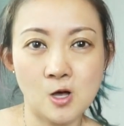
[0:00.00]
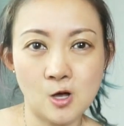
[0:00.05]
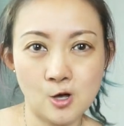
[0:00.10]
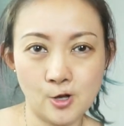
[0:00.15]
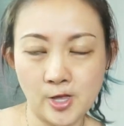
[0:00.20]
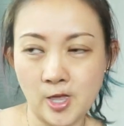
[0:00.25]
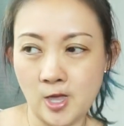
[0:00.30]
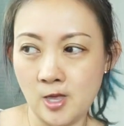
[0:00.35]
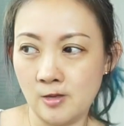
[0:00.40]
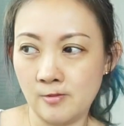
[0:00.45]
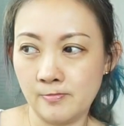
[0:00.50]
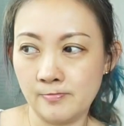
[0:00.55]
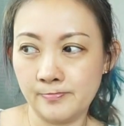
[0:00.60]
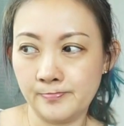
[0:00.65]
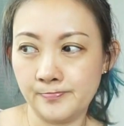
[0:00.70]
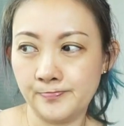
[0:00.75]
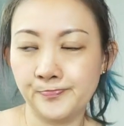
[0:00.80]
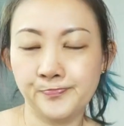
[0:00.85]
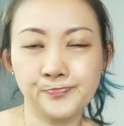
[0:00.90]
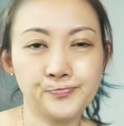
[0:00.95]
Okay,
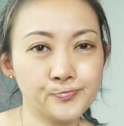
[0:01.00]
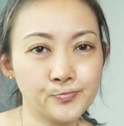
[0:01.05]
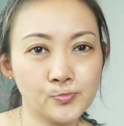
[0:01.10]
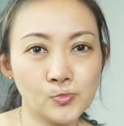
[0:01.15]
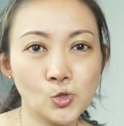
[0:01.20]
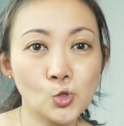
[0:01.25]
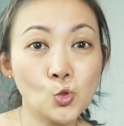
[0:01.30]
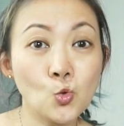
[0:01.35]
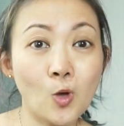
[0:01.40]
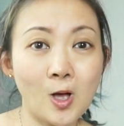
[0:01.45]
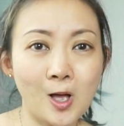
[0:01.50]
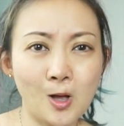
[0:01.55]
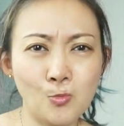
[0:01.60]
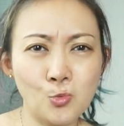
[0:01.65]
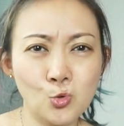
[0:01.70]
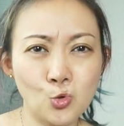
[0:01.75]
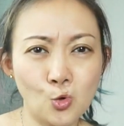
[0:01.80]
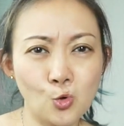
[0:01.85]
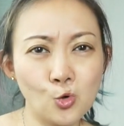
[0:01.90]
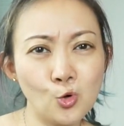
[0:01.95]
tukang
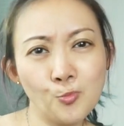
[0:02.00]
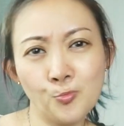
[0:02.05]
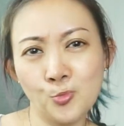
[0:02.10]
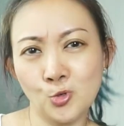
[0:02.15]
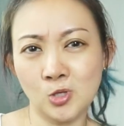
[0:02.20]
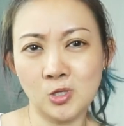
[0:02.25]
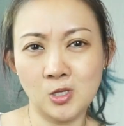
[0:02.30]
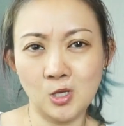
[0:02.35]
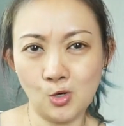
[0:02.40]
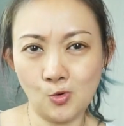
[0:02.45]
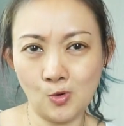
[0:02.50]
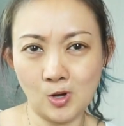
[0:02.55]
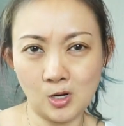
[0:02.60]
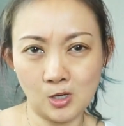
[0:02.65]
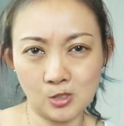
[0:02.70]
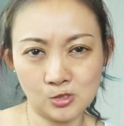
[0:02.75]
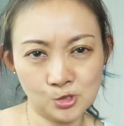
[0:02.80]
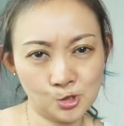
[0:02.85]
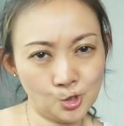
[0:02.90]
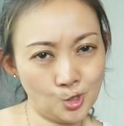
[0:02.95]
putong rumput di luar,
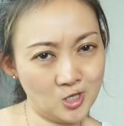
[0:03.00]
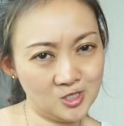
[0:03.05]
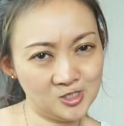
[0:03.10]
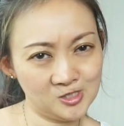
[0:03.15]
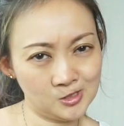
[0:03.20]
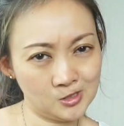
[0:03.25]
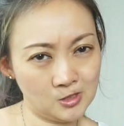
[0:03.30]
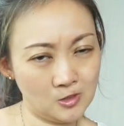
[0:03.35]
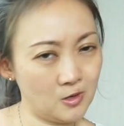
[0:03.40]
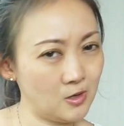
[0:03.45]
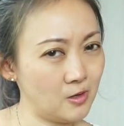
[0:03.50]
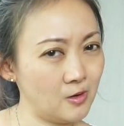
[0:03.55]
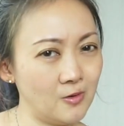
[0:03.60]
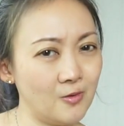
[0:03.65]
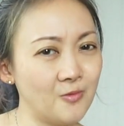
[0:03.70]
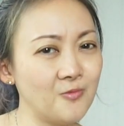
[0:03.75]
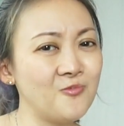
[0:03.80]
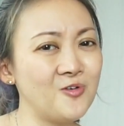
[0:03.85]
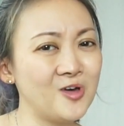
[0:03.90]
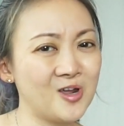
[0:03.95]
so it's
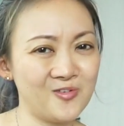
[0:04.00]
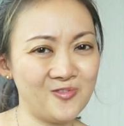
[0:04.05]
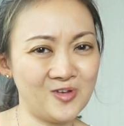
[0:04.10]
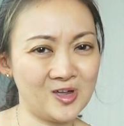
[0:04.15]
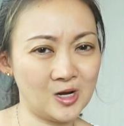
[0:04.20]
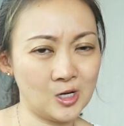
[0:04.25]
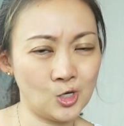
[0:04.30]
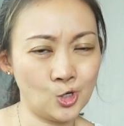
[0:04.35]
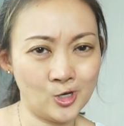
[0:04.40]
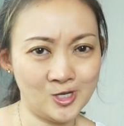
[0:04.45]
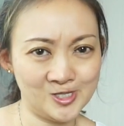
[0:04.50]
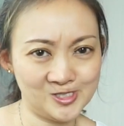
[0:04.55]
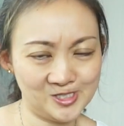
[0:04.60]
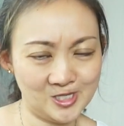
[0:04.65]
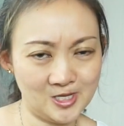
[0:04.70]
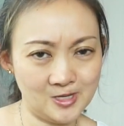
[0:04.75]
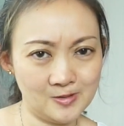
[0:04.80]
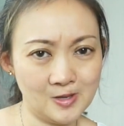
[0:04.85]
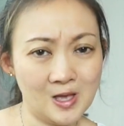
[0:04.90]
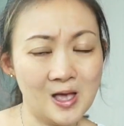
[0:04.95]
very very
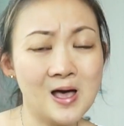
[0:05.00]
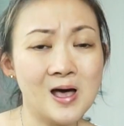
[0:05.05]
noisy.